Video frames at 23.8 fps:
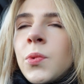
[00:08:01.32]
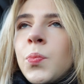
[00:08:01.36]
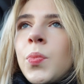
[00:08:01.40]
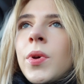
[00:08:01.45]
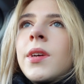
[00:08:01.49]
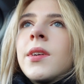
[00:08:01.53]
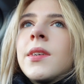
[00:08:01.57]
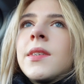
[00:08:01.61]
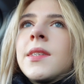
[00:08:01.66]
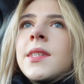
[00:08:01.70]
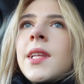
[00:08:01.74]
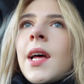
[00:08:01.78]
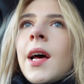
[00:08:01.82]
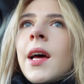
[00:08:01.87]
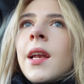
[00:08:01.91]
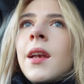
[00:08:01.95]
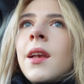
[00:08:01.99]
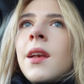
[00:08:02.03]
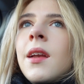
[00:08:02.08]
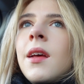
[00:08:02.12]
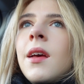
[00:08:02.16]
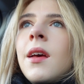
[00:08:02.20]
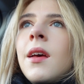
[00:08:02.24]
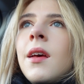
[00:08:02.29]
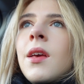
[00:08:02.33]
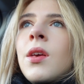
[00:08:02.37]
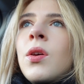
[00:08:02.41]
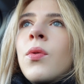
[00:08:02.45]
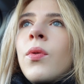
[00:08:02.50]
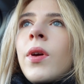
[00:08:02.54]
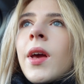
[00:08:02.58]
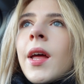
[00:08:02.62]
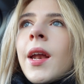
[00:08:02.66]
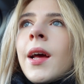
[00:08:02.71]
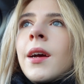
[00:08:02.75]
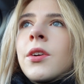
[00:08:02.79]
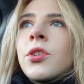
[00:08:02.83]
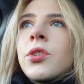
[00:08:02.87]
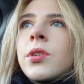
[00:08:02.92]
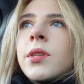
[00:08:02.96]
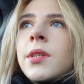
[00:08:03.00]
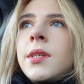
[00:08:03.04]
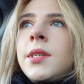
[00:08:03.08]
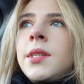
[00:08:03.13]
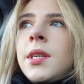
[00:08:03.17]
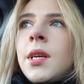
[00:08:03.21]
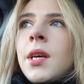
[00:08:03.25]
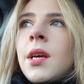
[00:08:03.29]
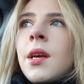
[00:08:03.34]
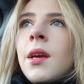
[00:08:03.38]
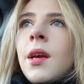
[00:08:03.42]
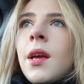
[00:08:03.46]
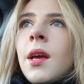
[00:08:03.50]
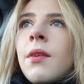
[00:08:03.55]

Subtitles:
because then you can actually see